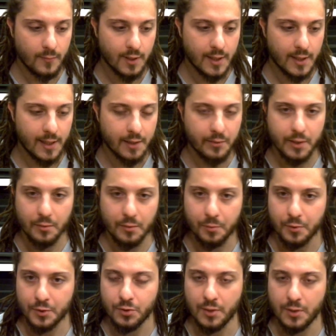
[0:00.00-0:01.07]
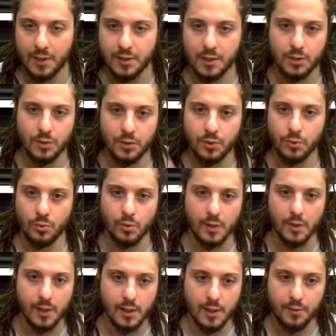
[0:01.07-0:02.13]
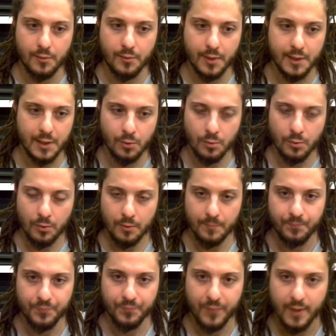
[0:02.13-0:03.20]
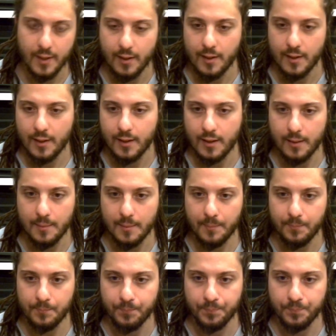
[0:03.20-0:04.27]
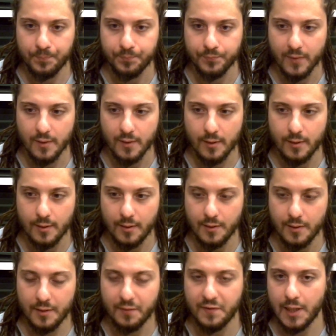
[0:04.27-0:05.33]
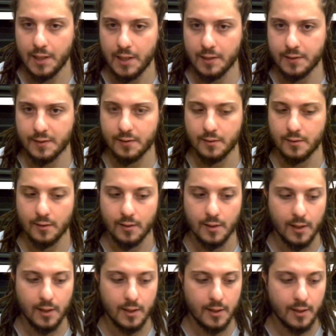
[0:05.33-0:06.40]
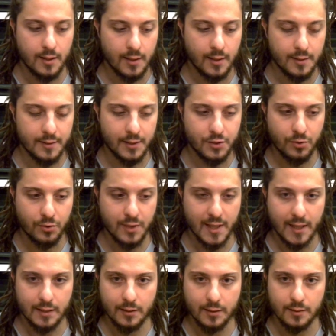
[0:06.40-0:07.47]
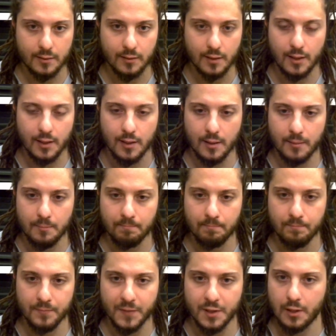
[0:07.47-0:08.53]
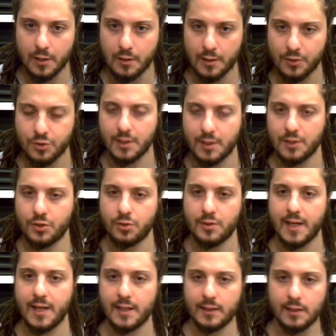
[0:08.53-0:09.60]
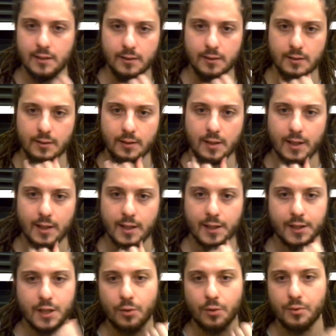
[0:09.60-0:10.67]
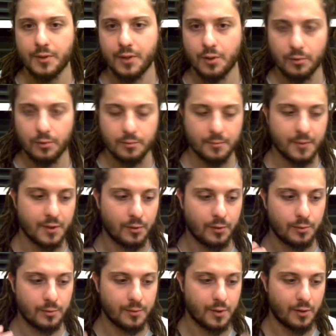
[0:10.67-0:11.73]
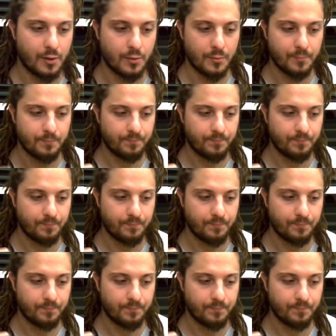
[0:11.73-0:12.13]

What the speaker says: opportunity to renew the feelings that you get, the knowledge that you get, and the whole